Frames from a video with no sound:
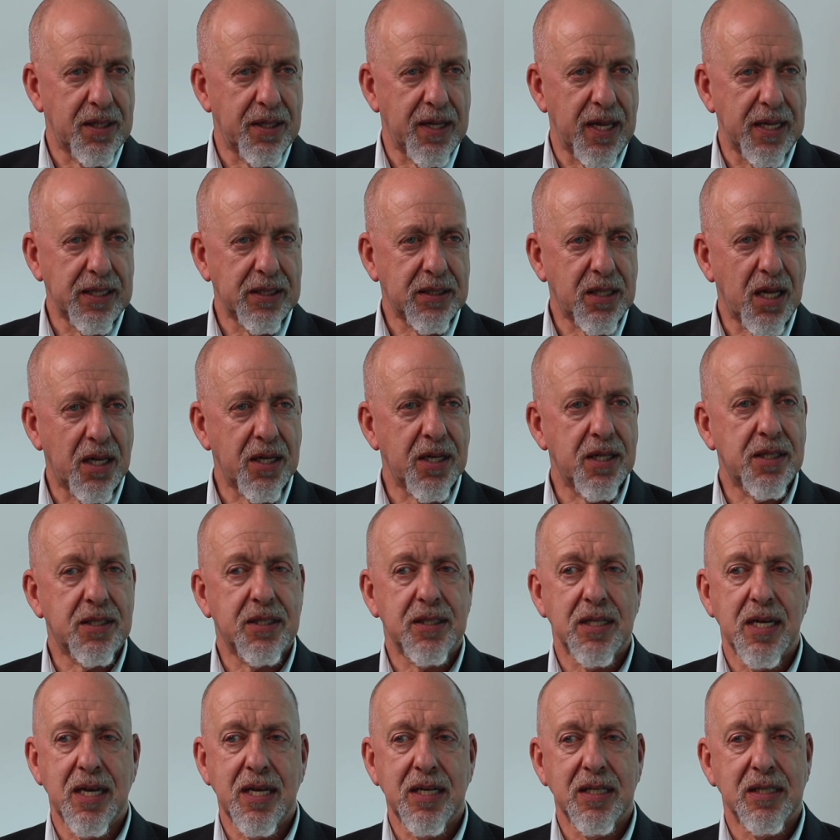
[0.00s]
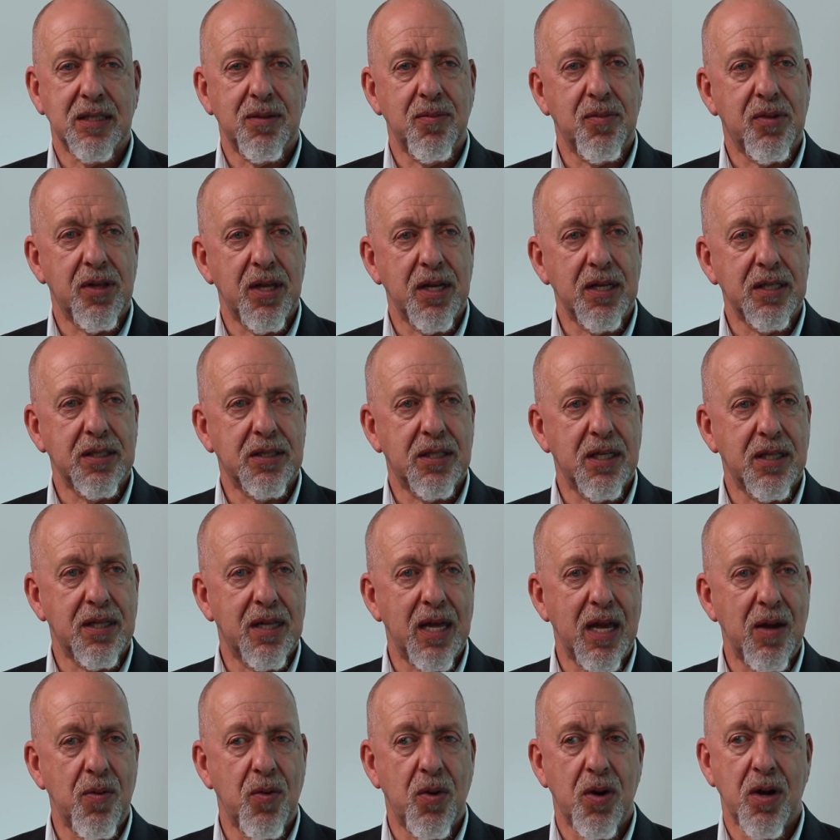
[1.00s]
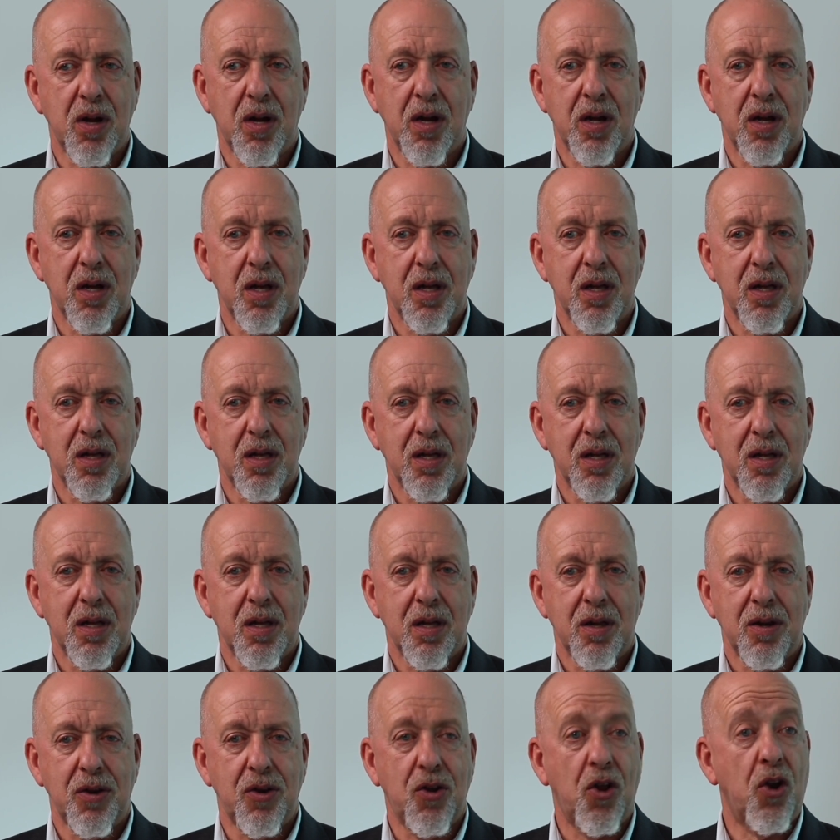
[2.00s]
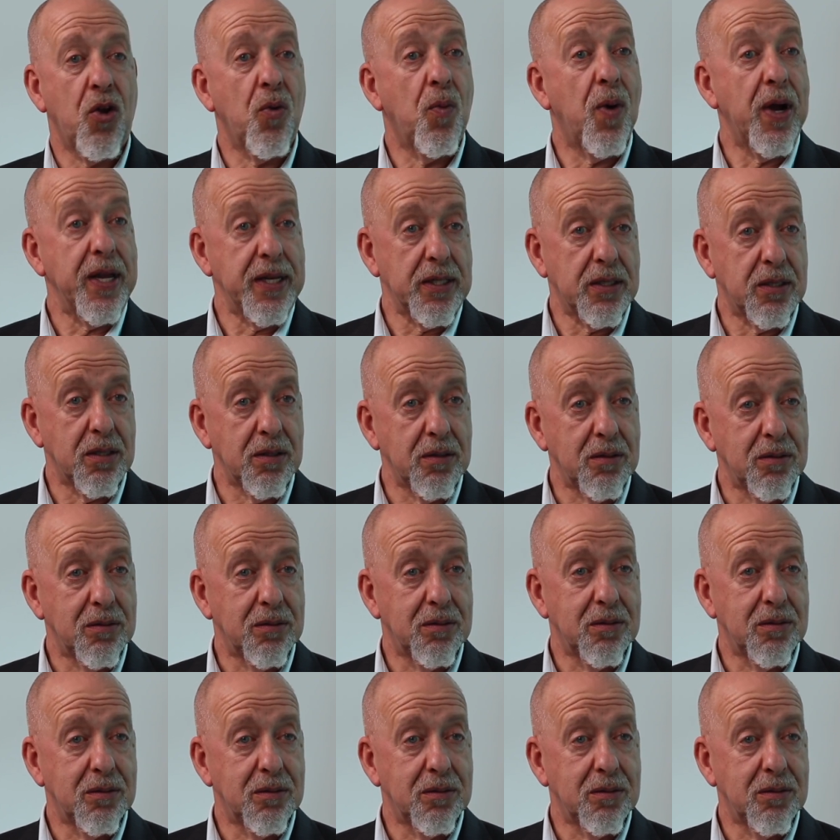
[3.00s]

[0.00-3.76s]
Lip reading: and they started seeing some things that they were not awake to.